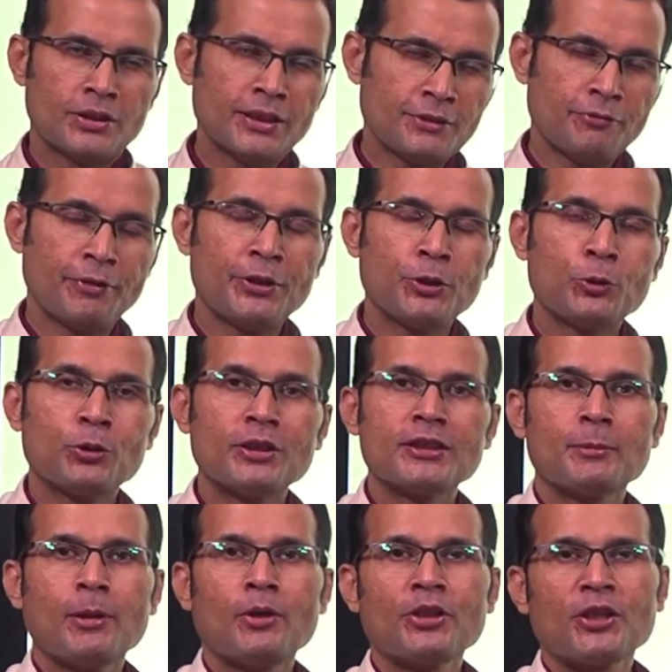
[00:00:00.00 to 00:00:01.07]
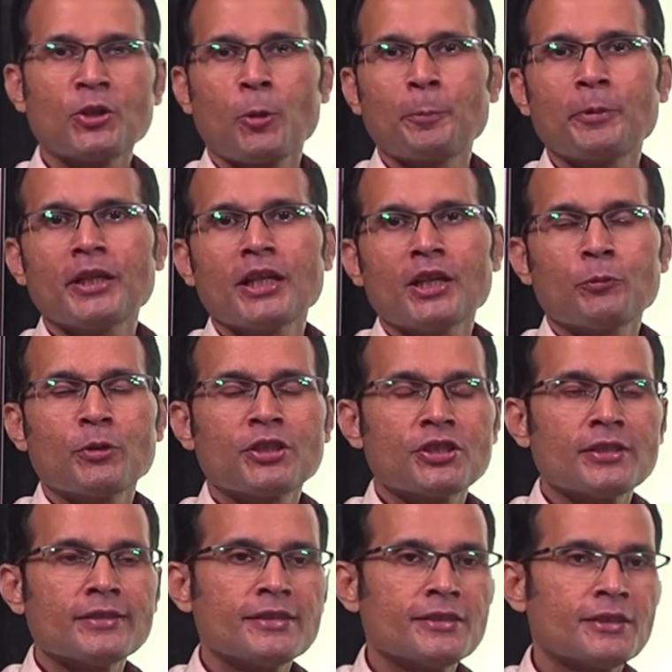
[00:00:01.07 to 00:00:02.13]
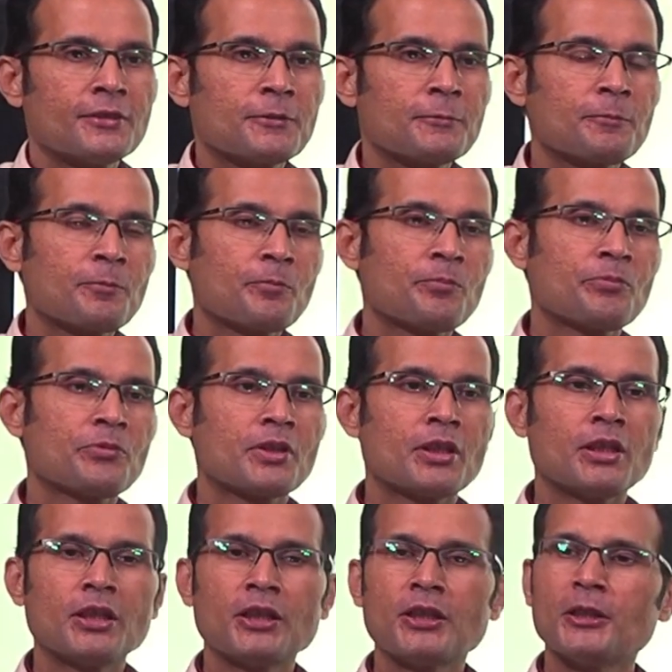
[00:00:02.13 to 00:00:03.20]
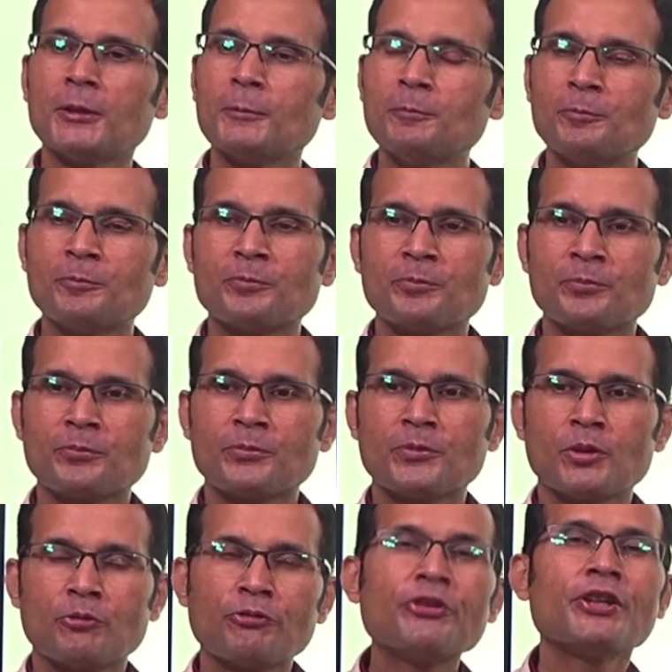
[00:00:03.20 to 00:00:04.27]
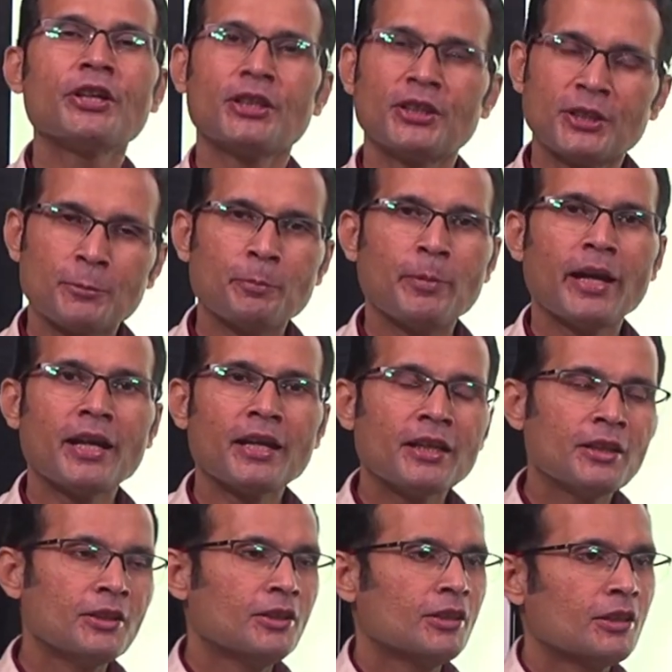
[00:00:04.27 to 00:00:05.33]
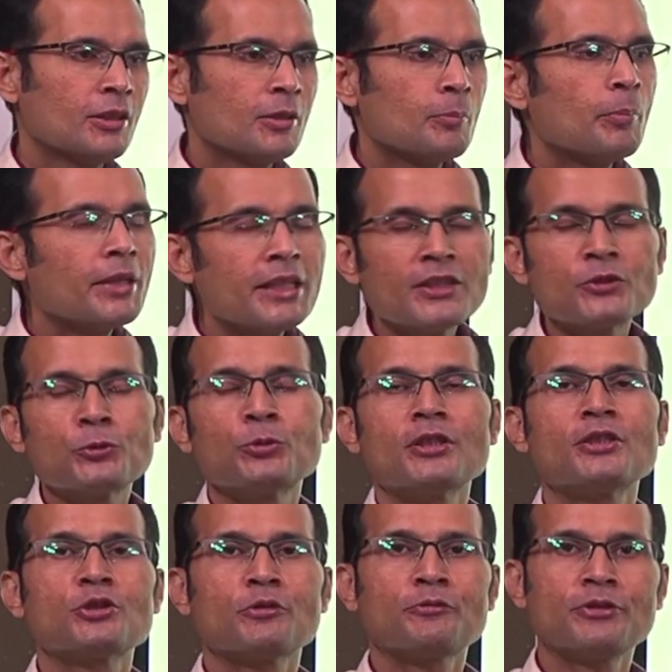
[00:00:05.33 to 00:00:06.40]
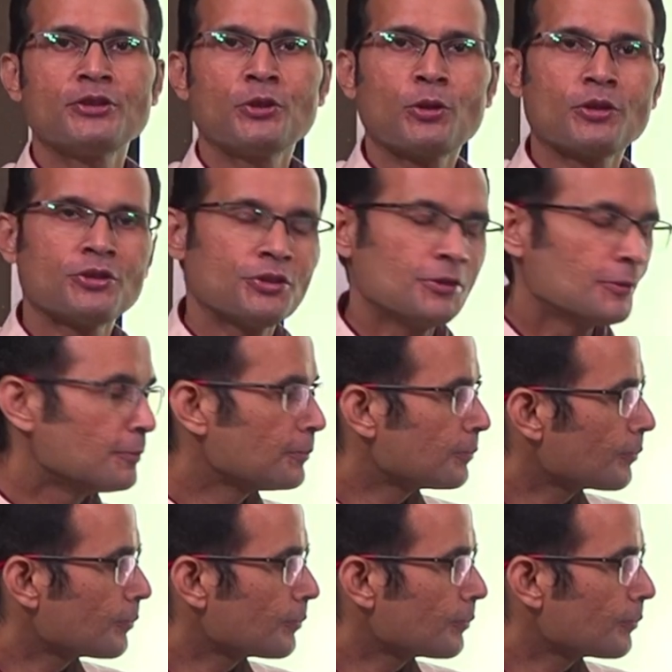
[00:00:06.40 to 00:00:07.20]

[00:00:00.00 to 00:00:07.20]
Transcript: This video is about a topic which is uh, feared by many students of physiology.